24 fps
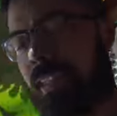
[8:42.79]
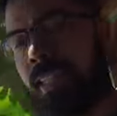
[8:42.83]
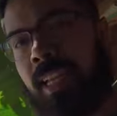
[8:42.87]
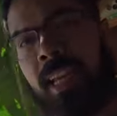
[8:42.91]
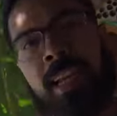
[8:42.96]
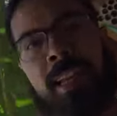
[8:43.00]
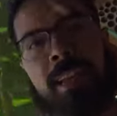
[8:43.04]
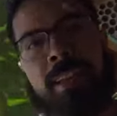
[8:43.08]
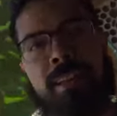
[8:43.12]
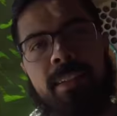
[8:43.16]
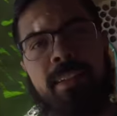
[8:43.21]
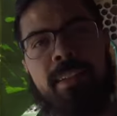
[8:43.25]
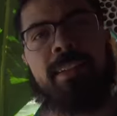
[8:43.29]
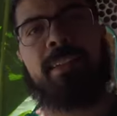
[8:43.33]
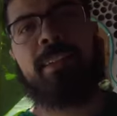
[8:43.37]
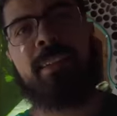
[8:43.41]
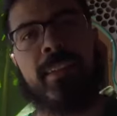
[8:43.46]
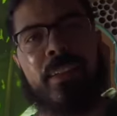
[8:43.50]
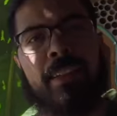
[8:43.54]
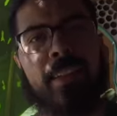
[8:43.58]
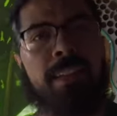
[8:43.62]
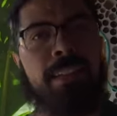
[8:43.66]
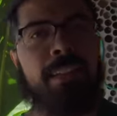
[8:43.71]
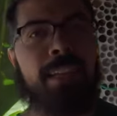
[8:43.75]
get it.
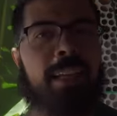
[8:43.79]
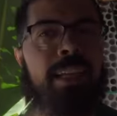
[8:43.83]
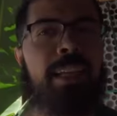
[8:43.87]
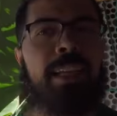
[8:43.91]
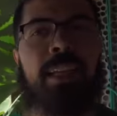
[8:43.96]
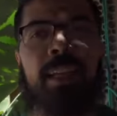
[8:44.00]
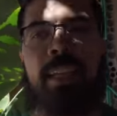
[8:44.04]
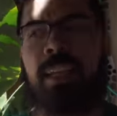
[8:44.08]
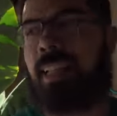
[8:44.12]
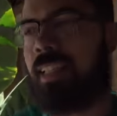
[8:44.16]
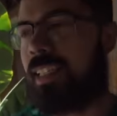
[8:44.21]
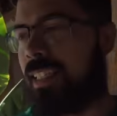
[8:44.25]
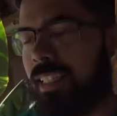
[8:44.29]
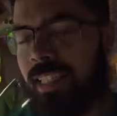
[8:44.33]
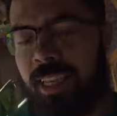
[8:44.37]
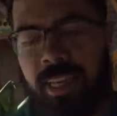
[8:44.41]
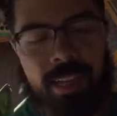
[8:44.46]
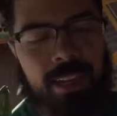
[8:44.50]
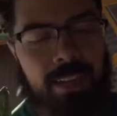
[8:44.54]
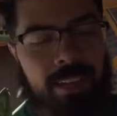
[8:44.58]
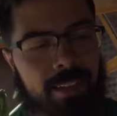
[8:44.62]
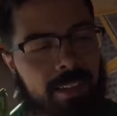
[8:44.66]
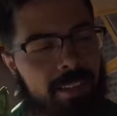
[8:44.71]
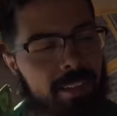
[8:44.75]
This
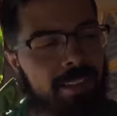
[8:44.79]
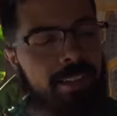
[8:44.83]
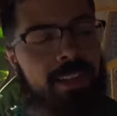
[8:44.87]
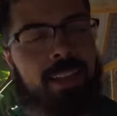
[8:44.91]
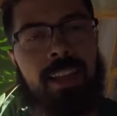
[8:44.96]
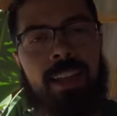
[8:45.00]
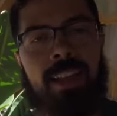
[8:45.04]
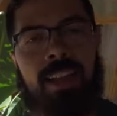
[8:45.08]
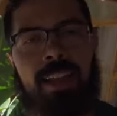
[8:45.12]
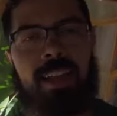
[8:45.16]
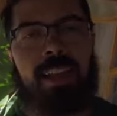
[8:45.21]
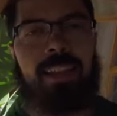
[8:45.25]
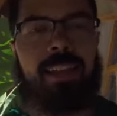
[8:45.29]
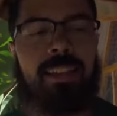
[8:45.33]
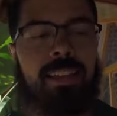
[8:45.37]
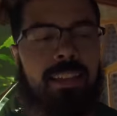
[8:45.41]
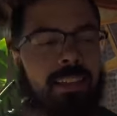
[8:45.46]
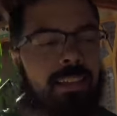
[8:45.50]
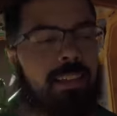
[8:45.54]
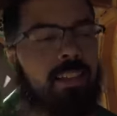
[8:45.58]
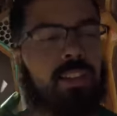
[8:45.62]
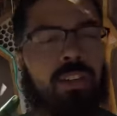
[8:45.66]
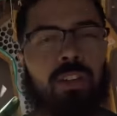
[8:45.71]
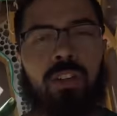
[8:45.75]

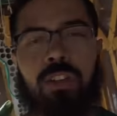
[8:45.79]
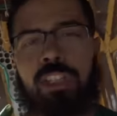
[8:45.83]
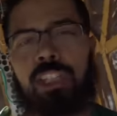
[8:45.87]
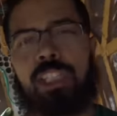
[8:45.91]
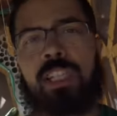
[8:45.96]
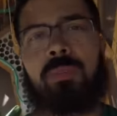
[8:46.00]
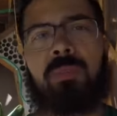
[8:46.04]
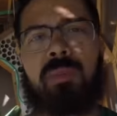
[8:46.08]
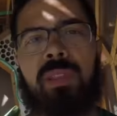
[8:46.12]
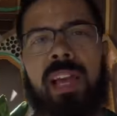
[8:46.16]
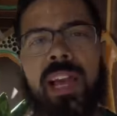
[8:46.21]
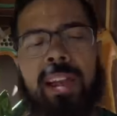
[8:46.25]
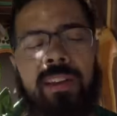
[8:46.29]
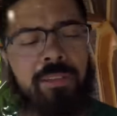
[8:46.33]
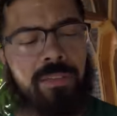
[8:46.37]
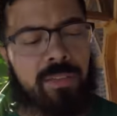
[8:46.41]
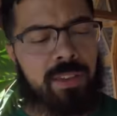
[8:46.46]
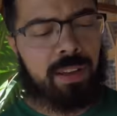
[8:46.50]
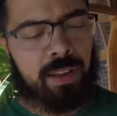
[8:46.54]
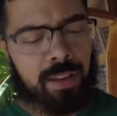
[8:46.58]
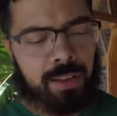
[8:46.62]
Earthship life.